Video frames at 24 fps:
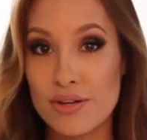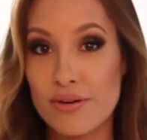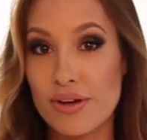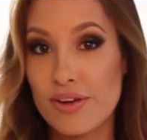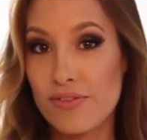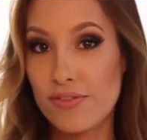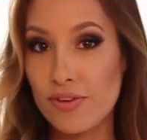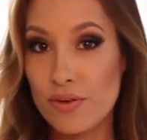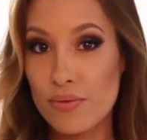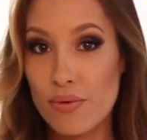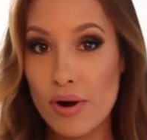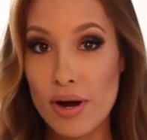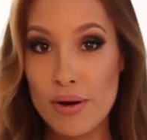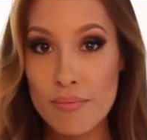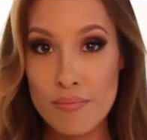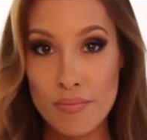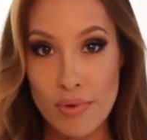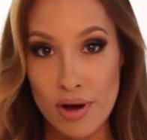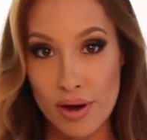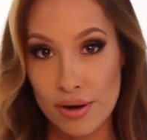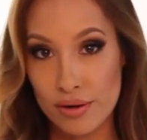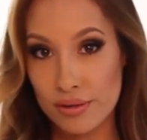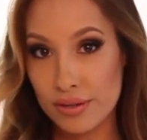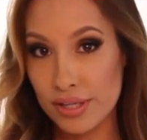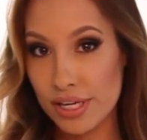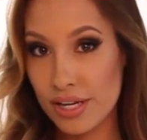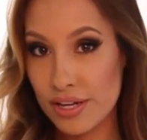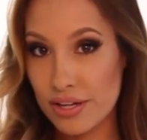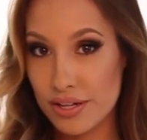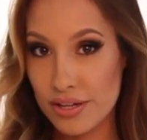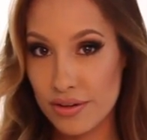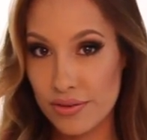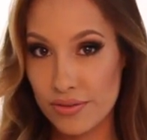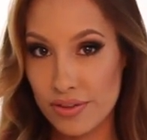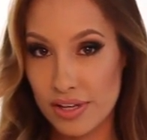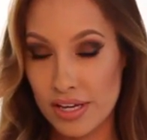So if you are modeling
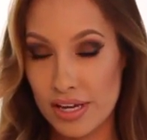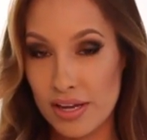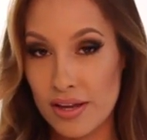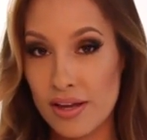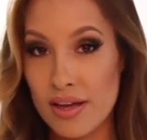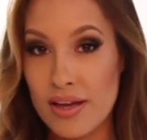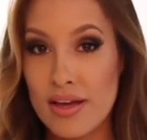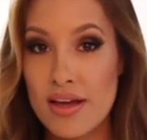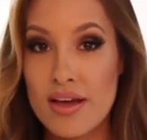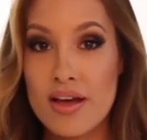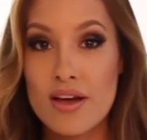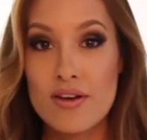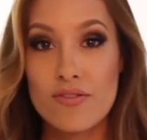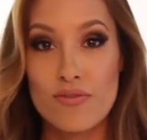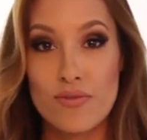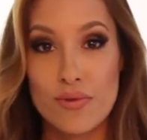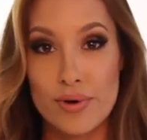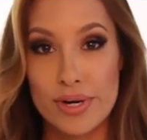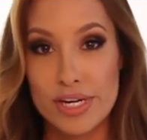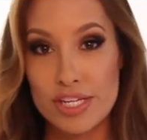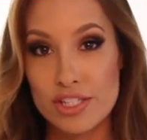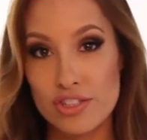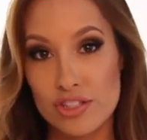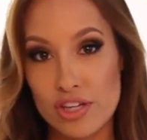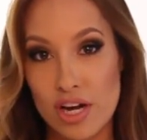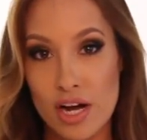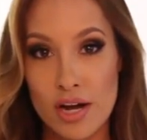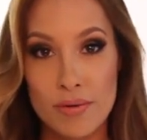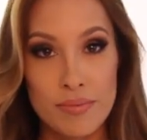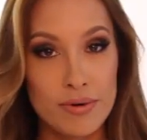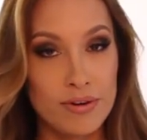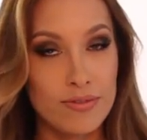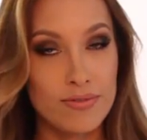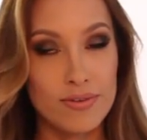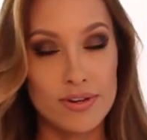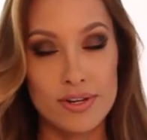clothing for a
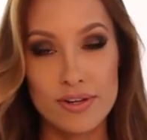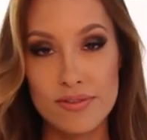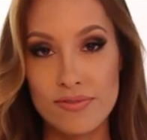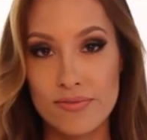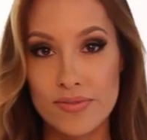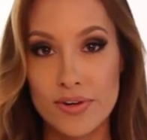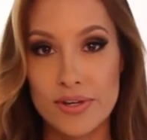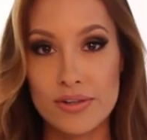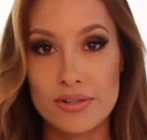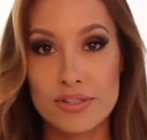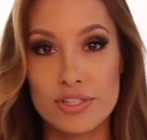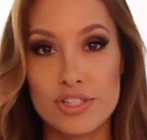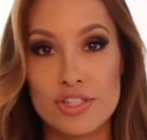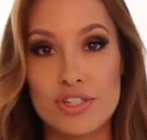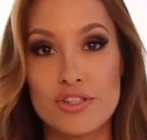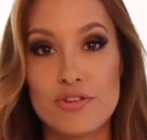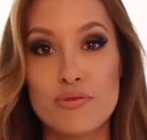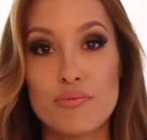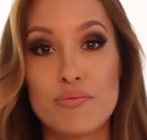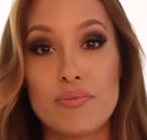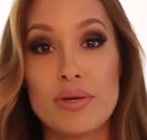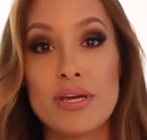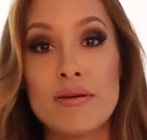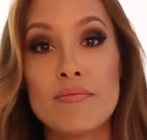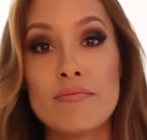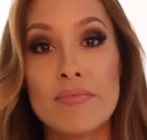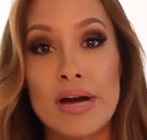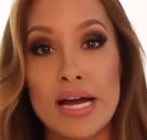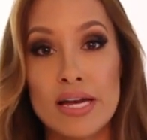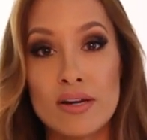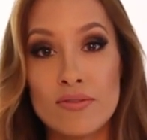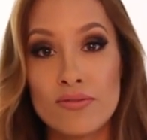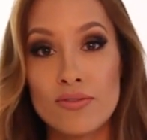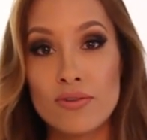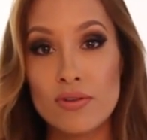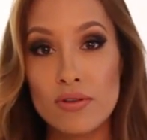job or for a photo shoot, be
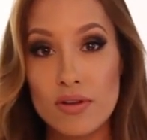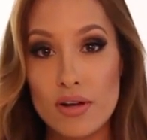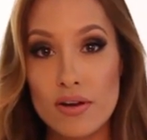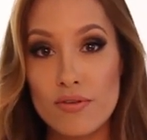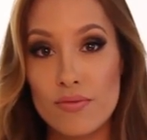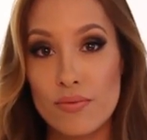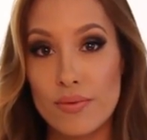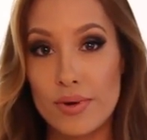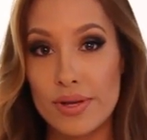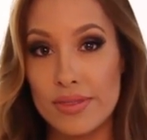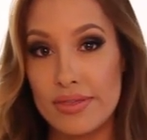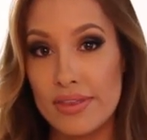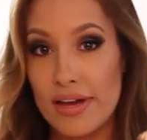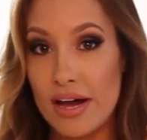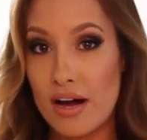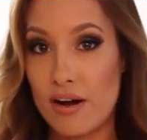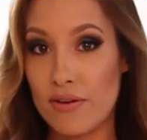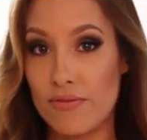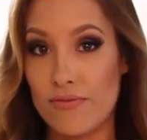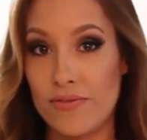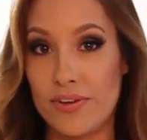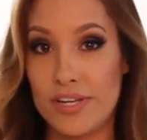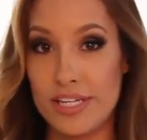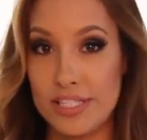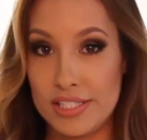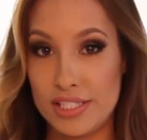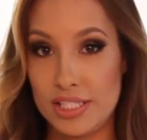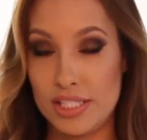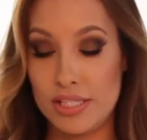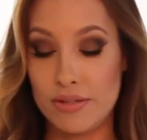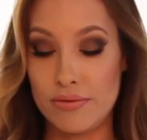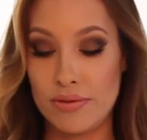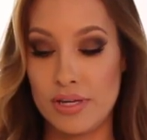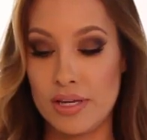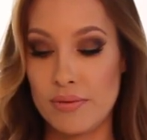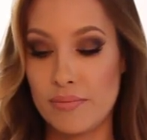mindful of what the outfit is
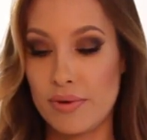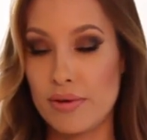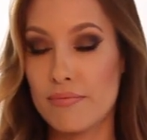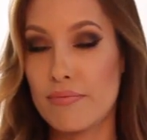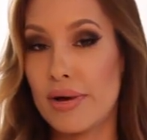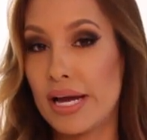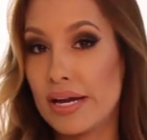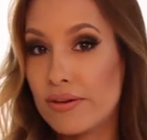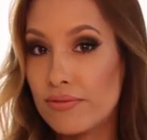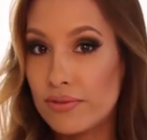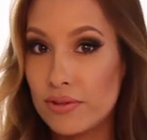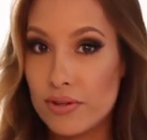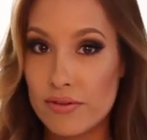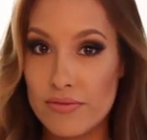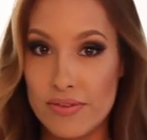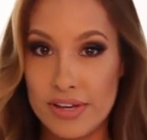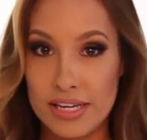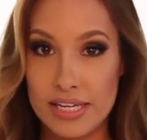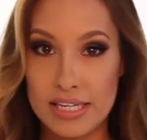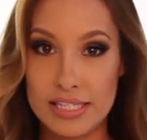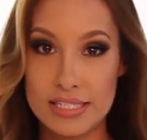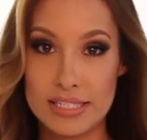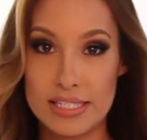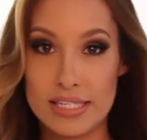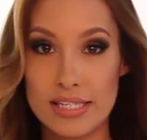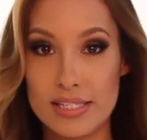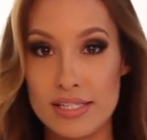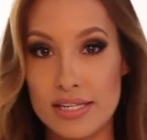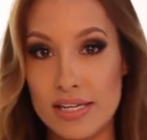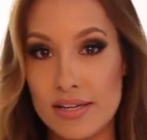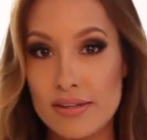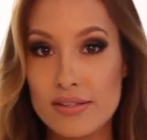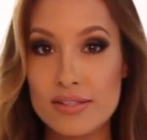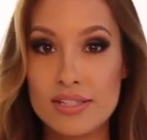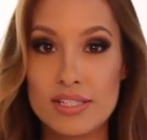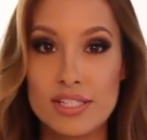doing. Be mindful of any
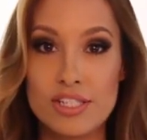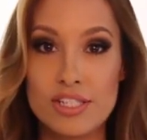details